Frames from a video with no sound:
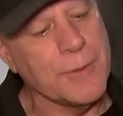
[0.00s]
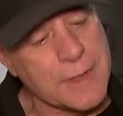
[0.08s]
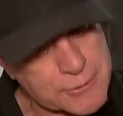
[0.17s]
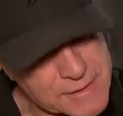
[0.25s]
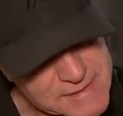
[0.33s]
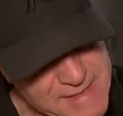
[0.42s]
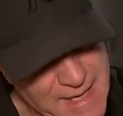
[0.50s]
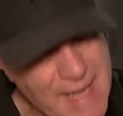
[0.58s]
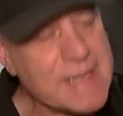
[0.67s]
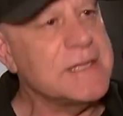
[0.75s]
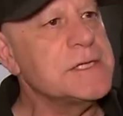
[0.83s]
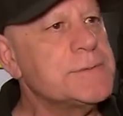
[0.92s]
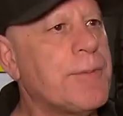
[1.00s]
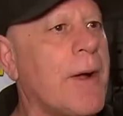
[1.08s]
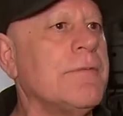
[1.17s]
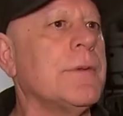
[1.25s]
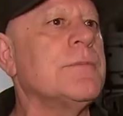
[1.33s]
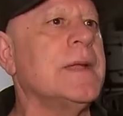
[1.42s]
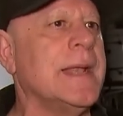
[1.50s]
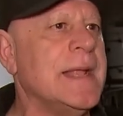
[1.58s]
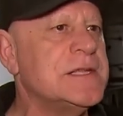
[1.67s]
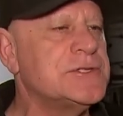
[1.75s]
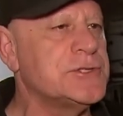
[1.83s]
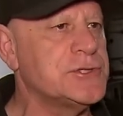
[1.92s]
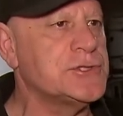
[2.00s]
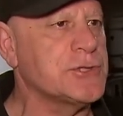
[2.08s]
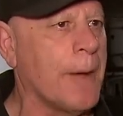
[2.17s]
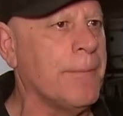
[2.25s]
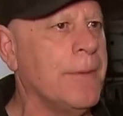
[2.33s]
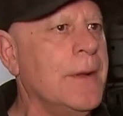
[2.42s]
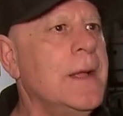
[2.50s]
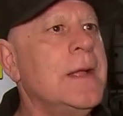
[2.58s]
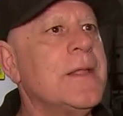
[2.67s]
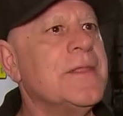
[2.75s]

We need to escalate this problem. It needs to stop.